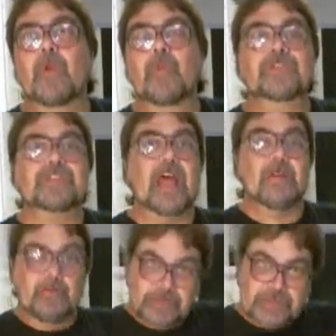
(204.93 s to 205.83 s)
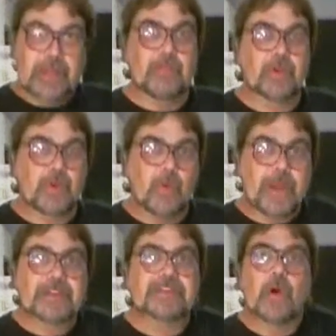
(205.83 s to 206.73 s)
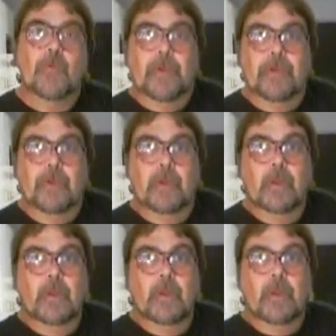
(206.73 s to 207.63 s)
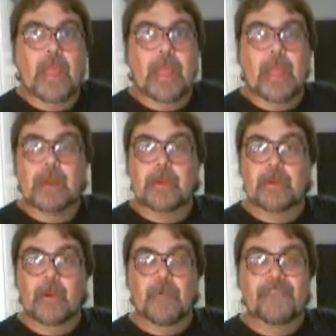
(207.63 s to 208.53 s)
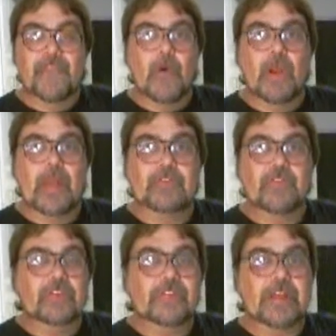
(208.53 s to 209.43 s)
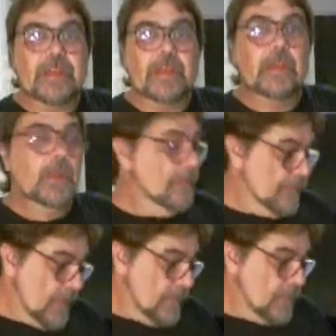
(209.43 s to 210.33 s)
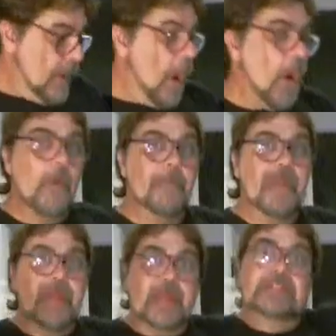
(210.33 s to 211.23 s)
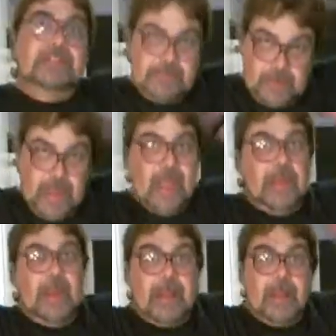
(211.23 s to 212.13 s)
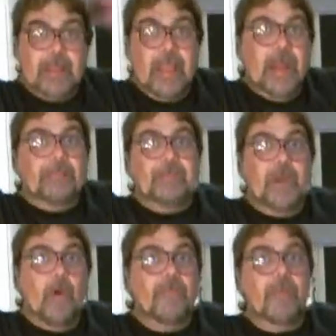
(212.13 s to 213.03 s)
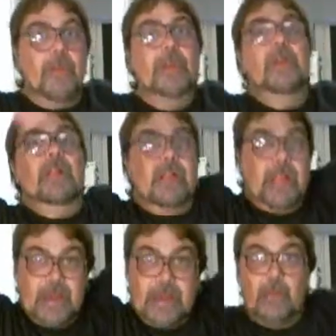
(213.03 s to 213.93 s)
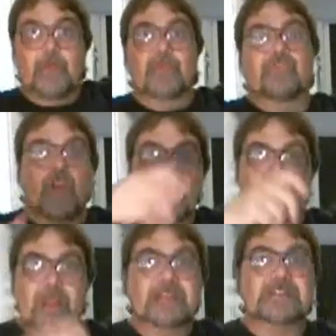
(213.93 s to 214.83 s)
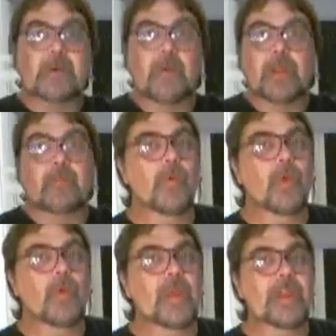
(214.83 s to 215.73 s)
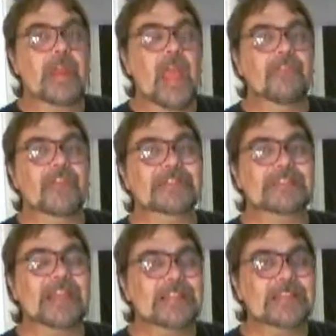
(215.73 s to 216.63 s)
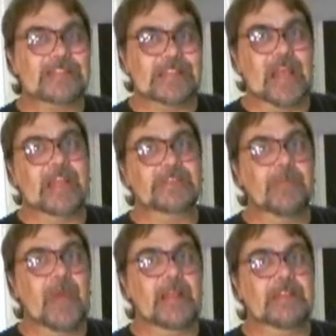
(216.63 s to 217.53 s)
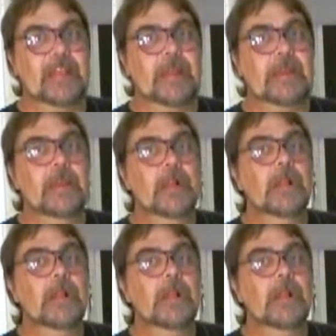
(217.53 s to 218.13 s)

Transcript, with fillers: we used to have, we sleep with the windows open. And, you know, before electricity, the, all beds had like a canopy over it, and we would drape nets on it. We didn't have insecticides back then,